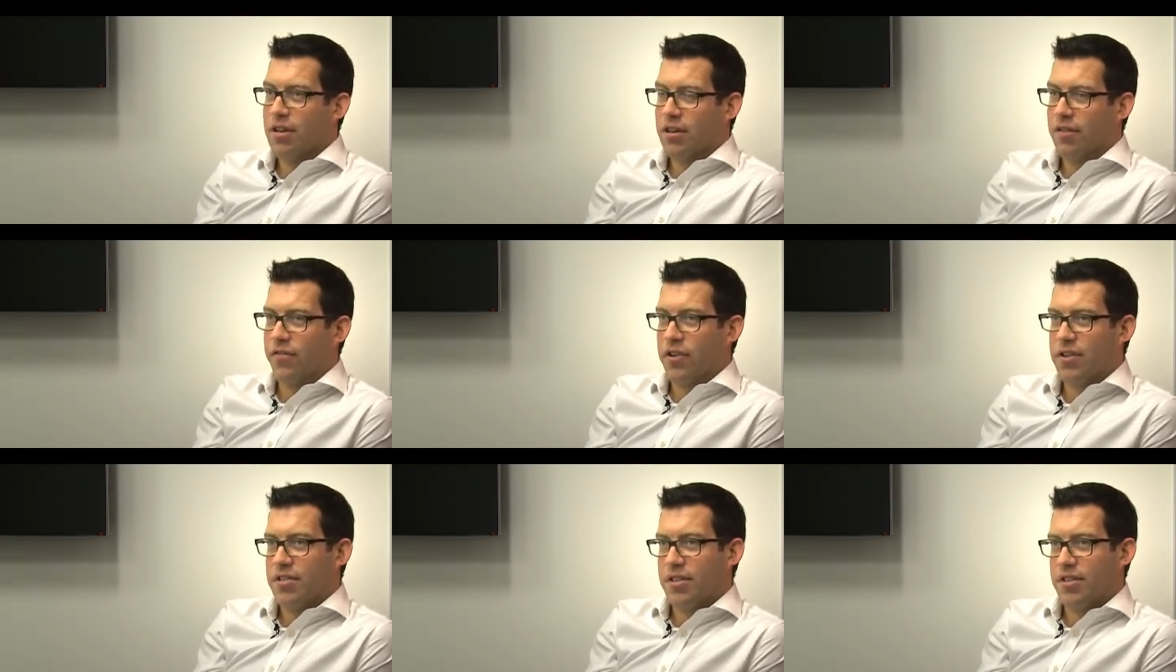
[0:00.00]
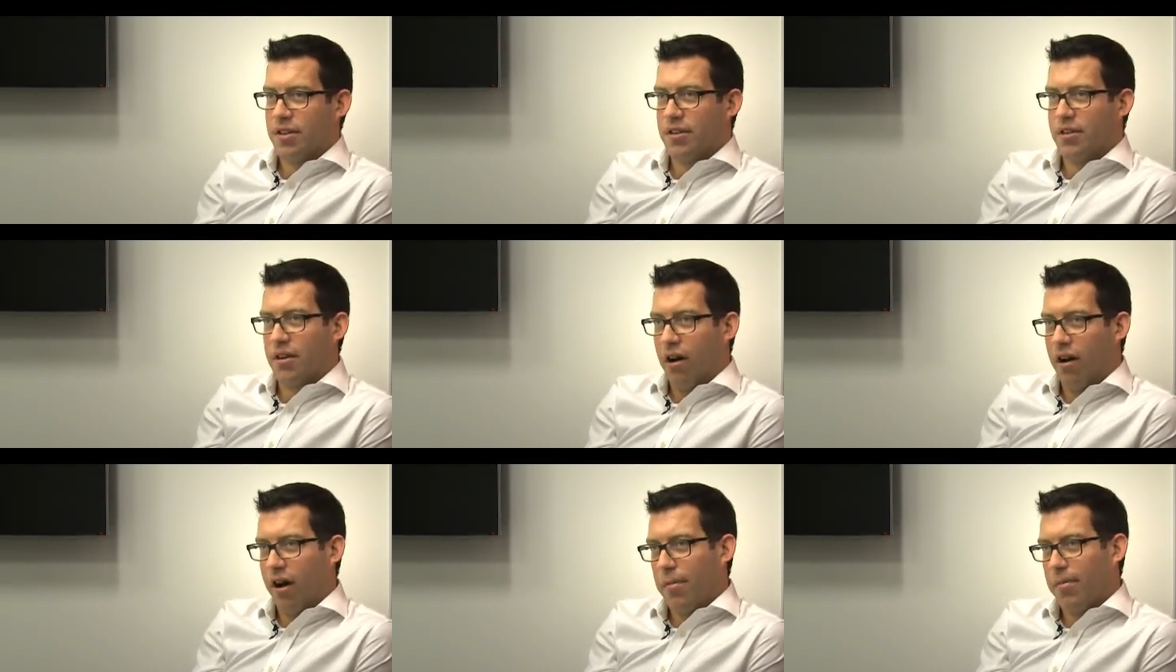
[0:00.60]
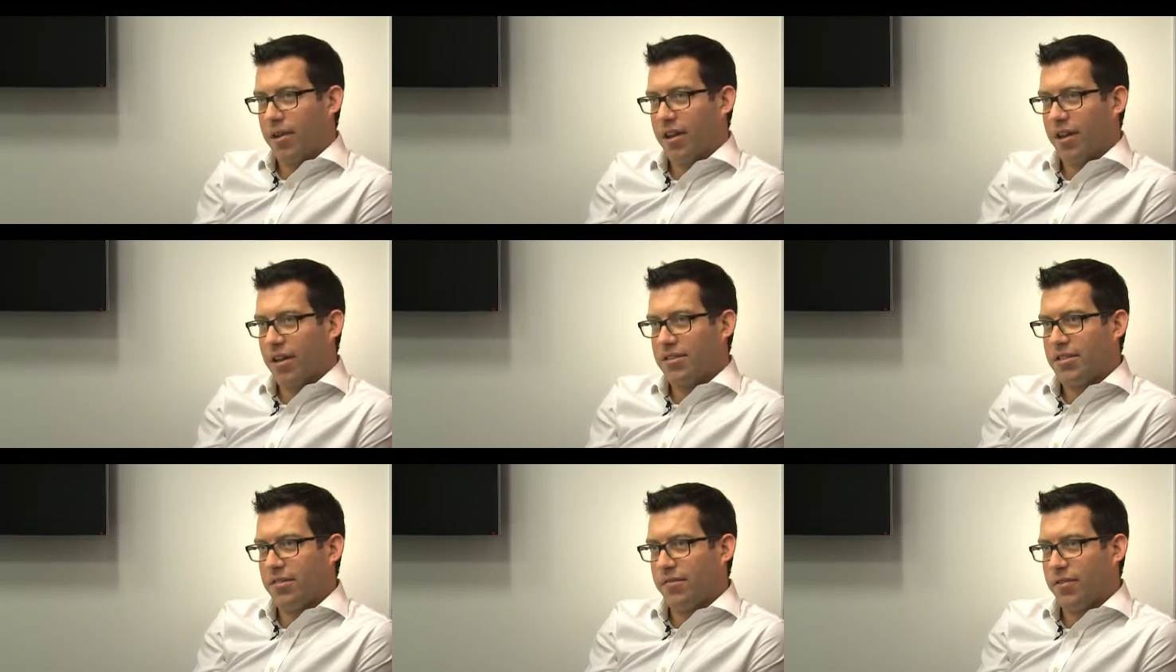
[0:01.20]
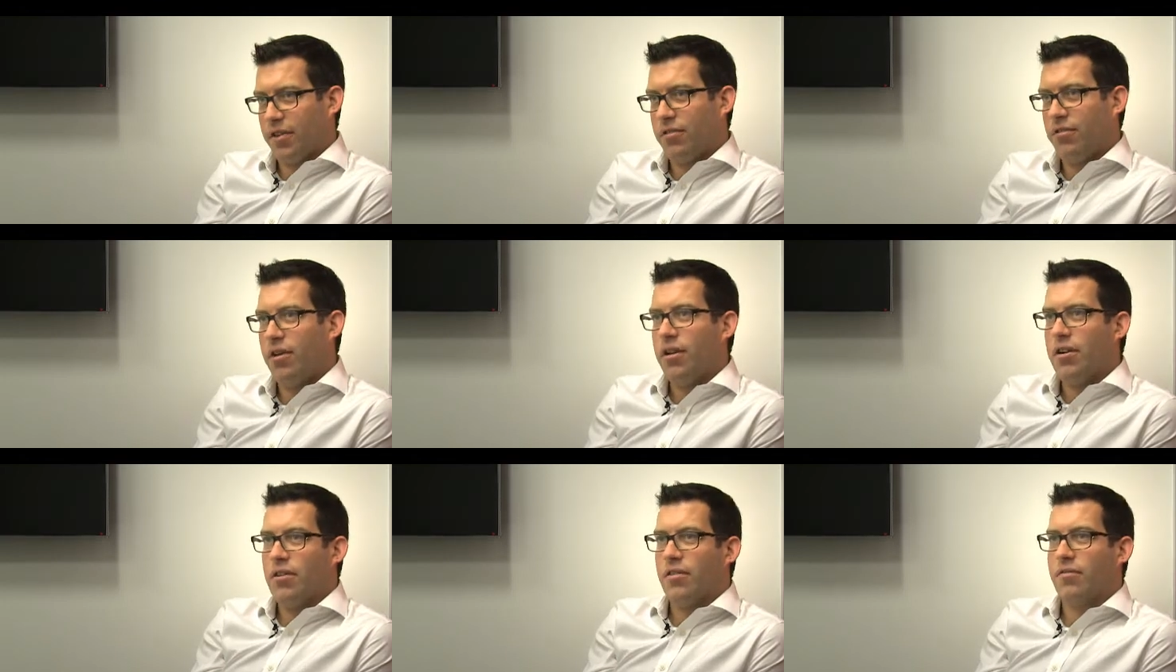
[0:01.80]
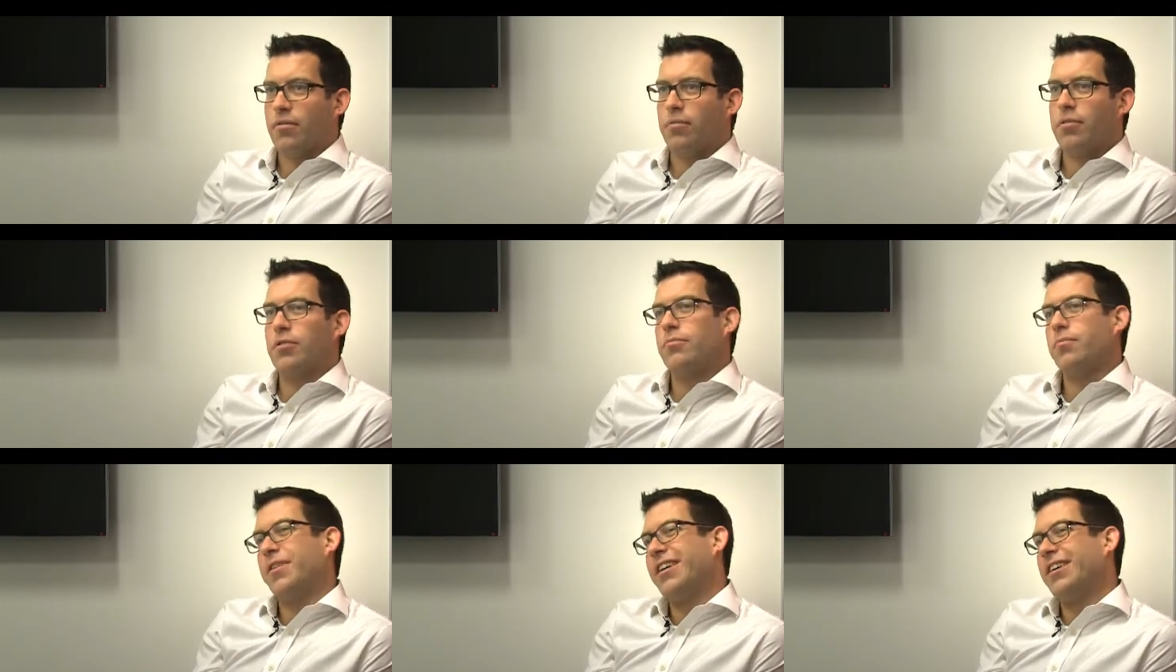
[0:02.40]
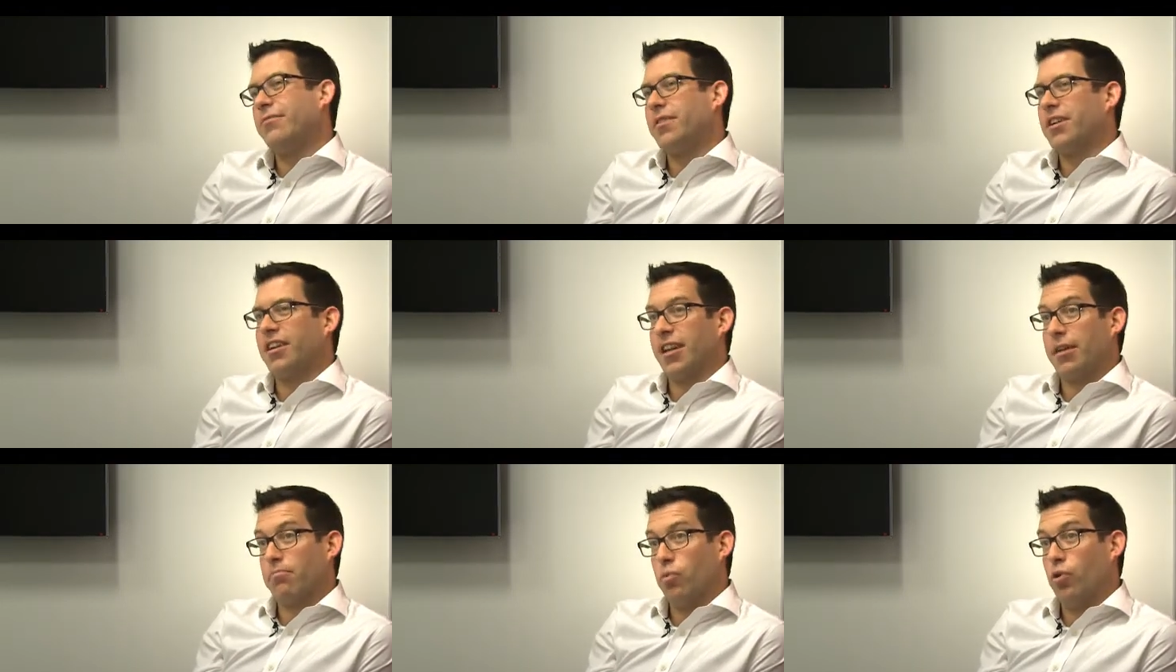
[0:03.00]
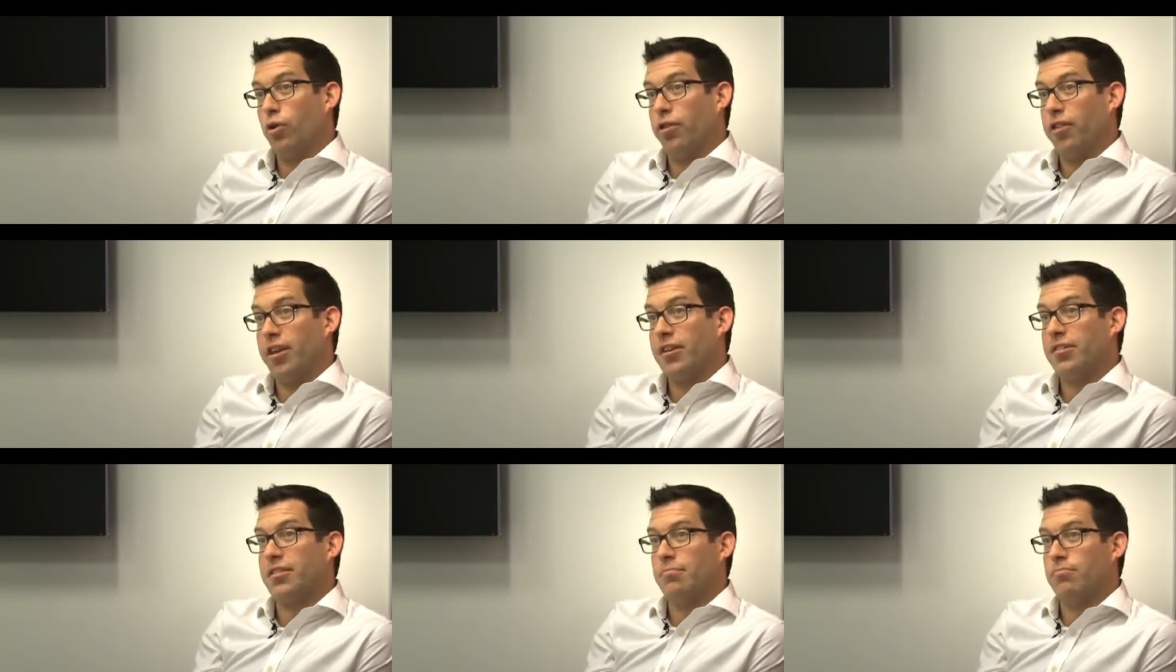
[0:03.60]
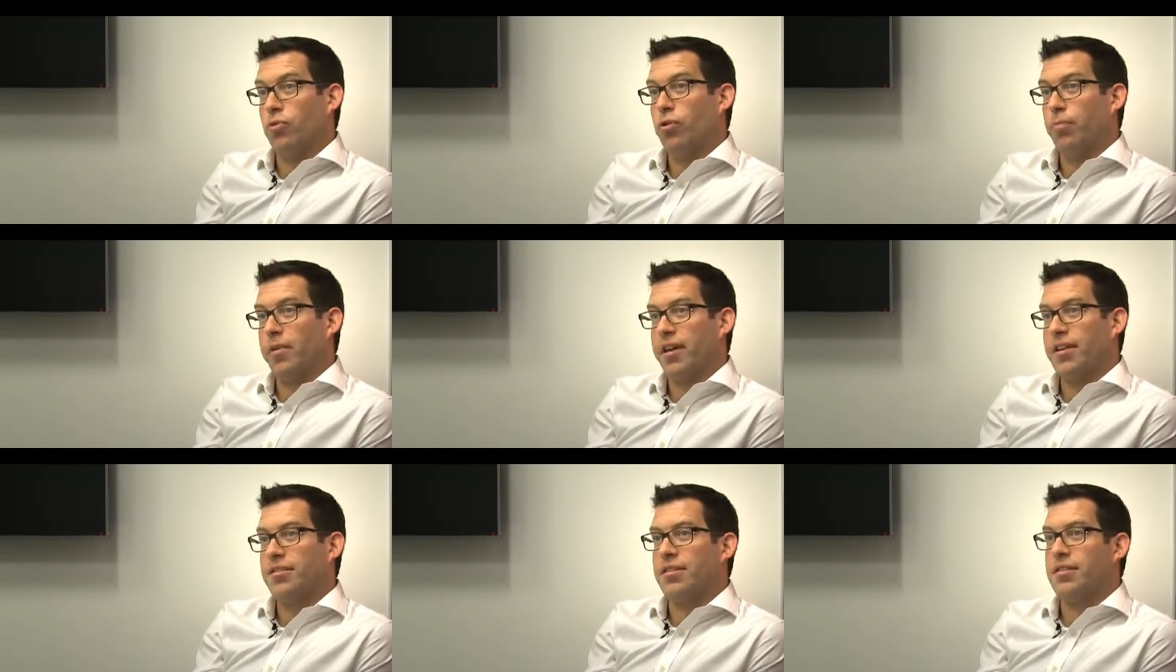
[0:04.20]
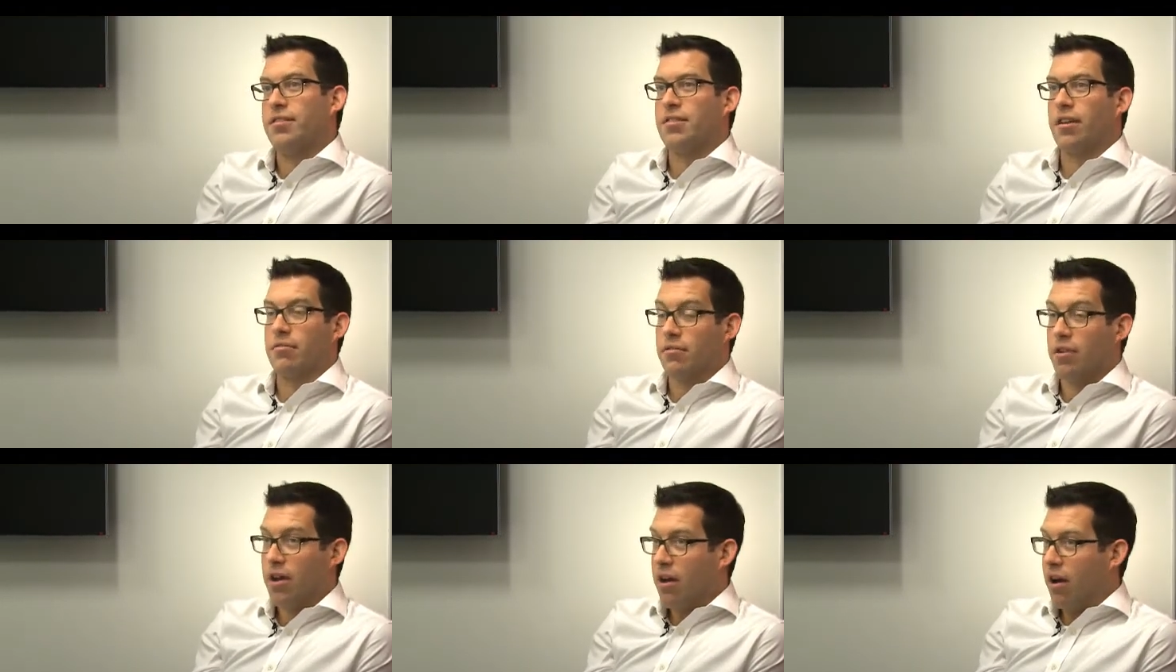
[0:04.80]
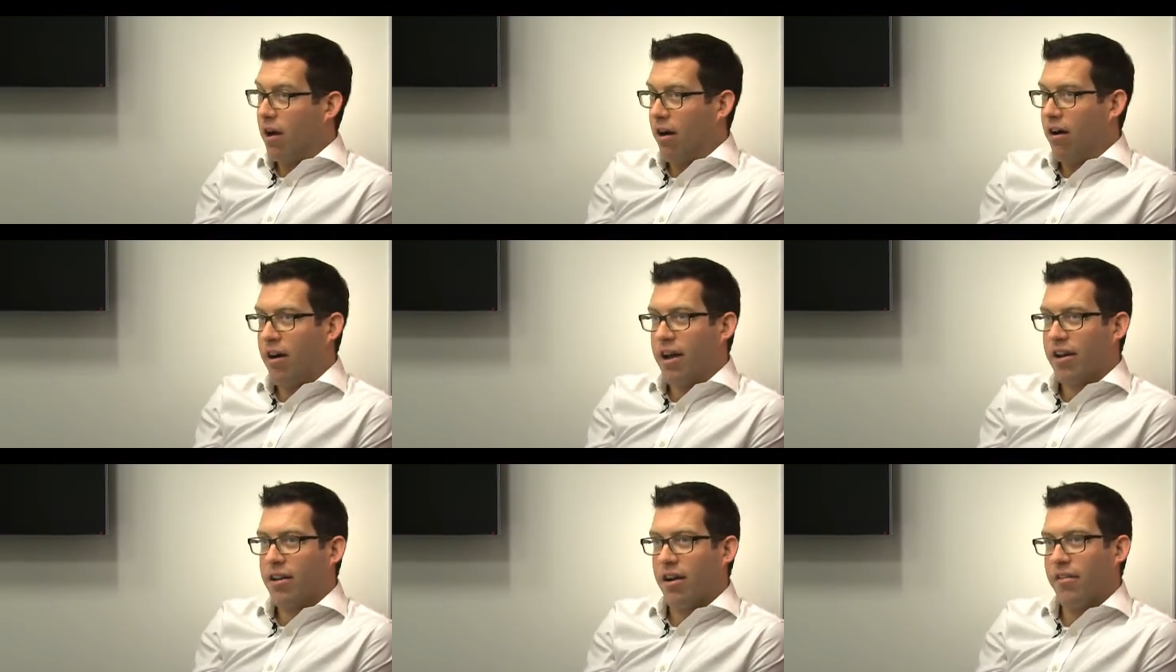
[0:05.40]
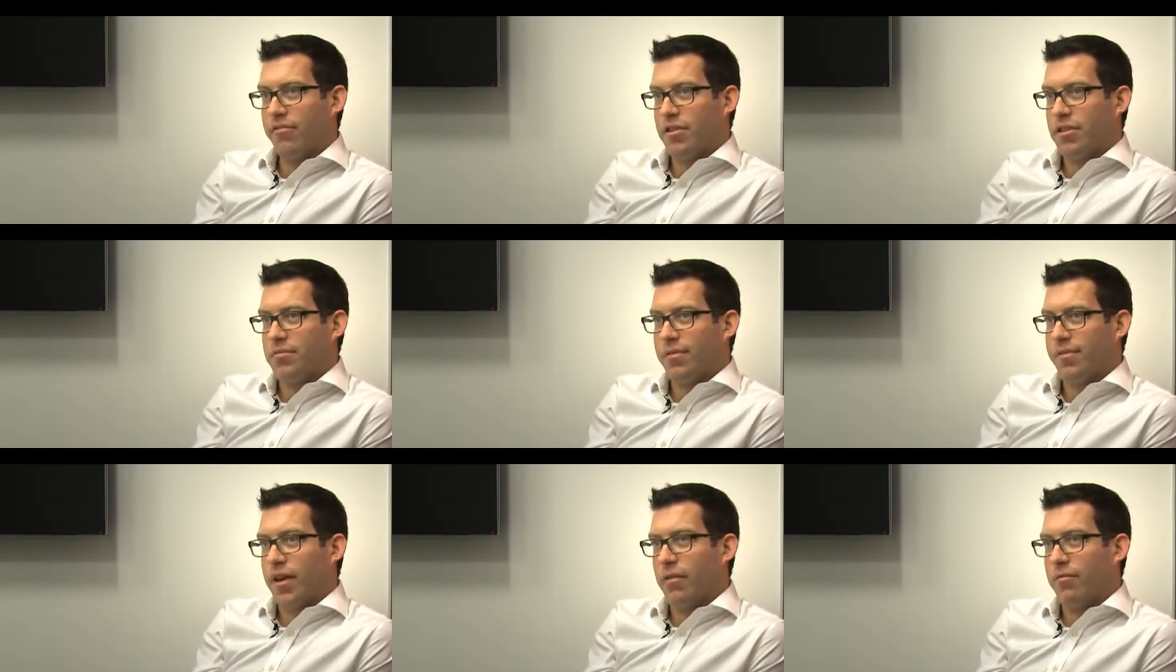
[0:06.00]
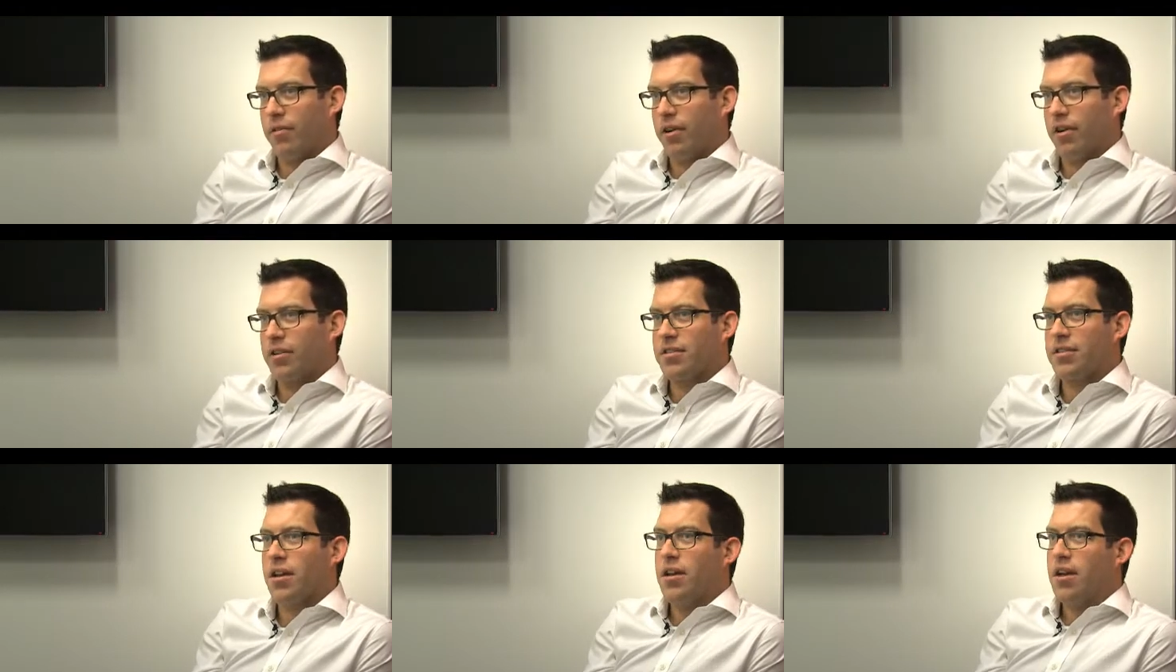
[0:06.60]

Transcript: The first is a hyper-connected view of the world where we connect more things in more places, so higher coverage with networks,